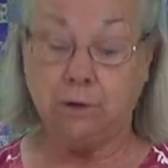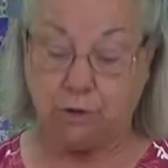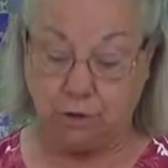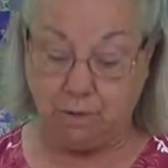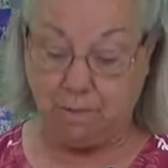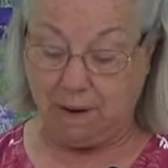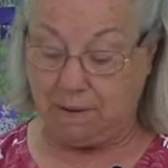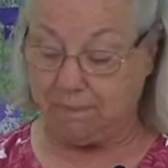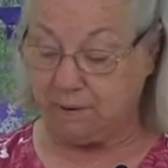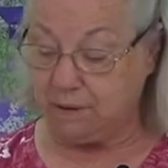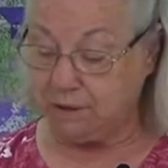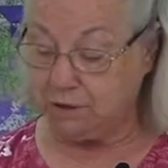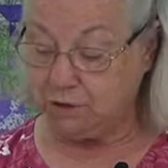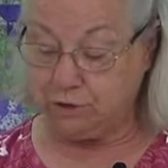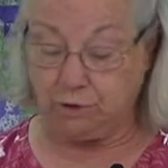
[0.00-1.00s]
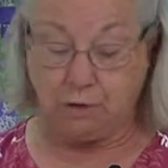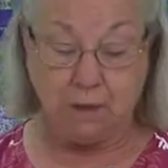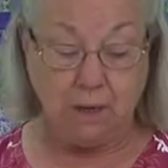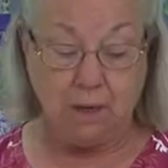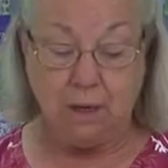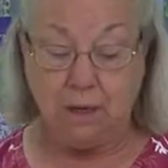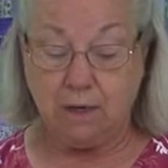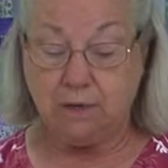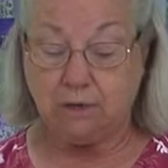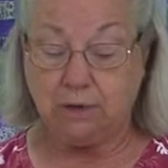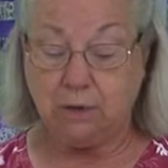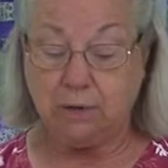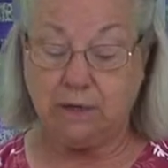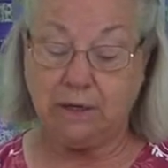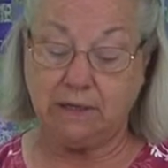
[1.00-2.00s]
to my picture
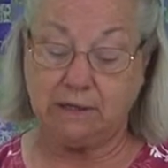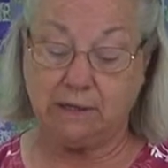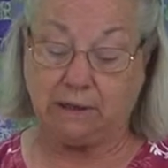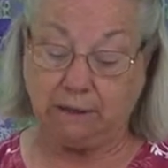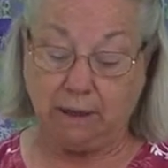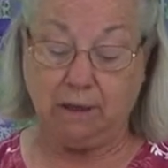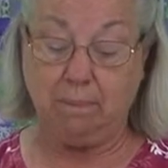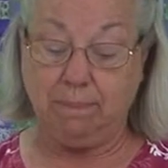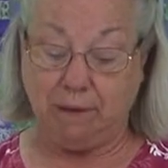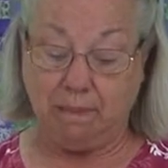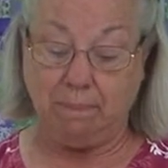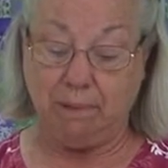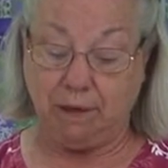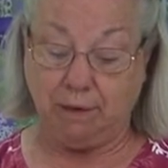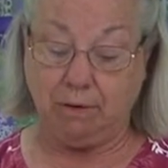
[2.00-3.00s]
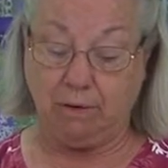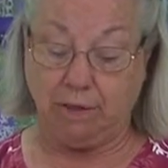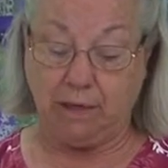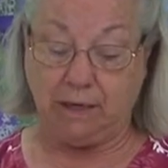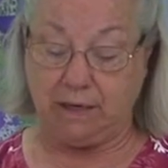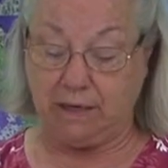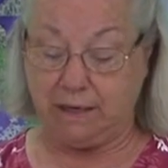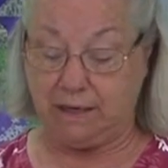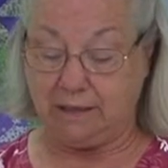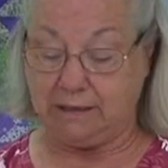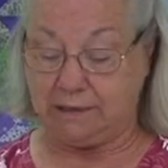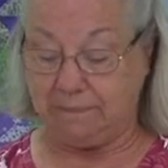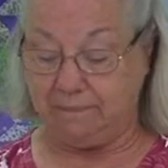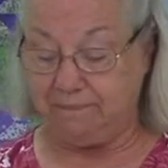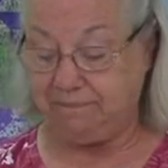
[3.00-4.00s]
so that it's a little bit bigger than it
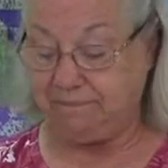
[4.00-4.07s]
is.